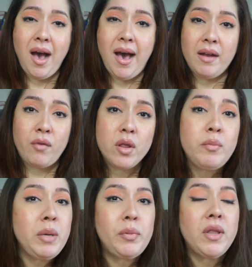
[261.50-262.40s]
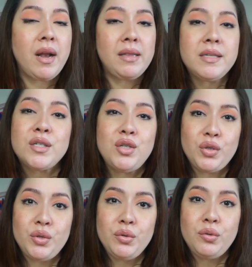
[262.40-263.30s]
out of all the people that I listen
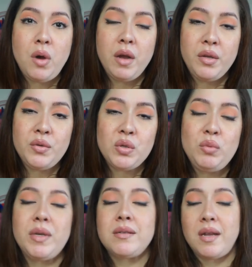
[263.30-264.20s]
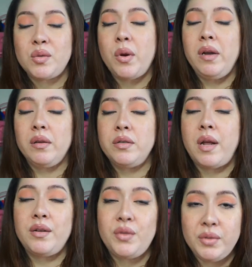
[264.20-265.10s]
to on YouTube, because that's where I learned
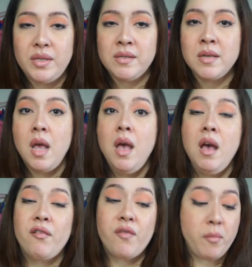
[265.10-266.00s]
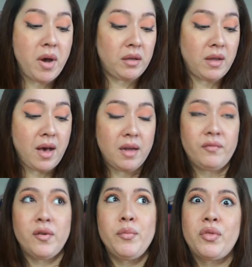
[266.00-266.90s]
how to do this, from
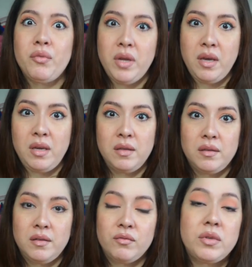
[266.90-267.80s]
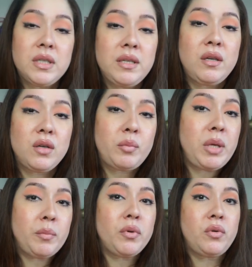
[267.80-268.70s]
three really good
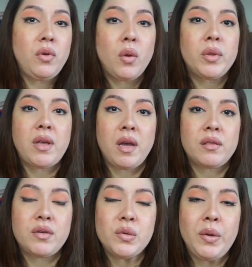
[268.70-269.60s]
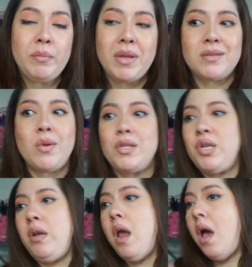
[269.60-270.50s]
people who know what the heck they're doing, plus
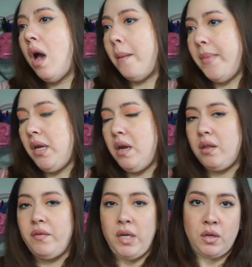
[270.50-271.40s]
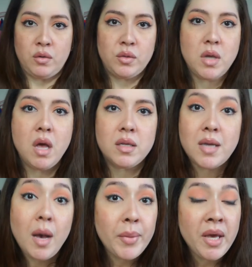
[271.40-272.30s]
watching a million other videos on the
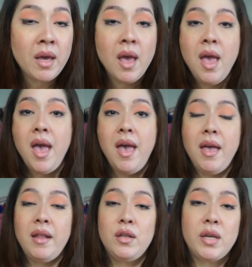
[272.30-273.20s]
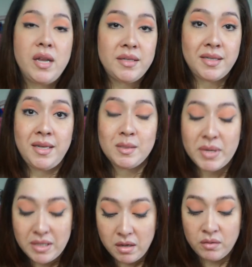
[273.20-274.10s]
topic and looking into things
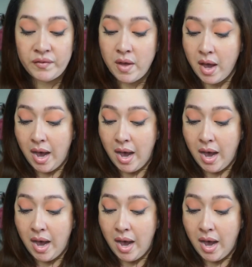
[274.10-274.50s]
myself,